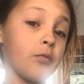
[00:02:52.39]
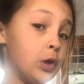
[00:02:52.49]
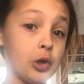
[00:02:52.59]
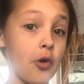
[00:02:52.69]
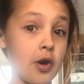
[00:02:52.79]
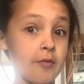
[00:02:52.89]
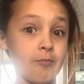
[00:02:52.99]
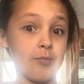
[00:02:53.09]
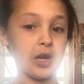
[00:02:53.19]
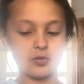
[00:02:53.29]
You don't have to
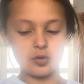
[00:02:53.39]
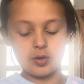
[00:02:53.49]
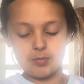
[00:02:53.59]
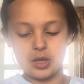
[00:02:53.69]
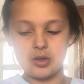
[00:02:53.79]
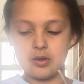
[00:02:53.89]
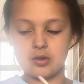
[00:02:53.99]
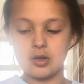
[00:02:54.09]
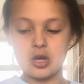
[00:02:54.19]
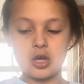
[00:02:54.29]
measure it because
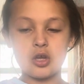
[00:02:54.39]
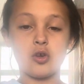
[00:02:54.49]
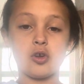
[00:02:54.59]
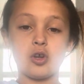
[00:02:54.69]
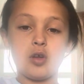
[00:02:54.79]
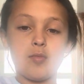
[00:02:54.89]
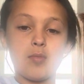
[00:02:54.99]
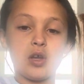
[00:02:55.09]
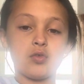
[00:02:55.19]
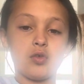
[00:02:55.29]
you already
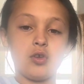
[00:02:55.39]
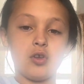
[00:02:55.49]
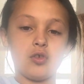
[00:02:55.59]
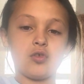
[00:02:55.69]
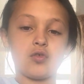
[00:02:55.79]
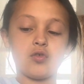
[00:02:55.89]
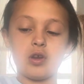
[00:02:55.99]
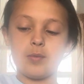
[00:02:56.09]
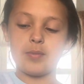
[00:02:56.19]
measured the strip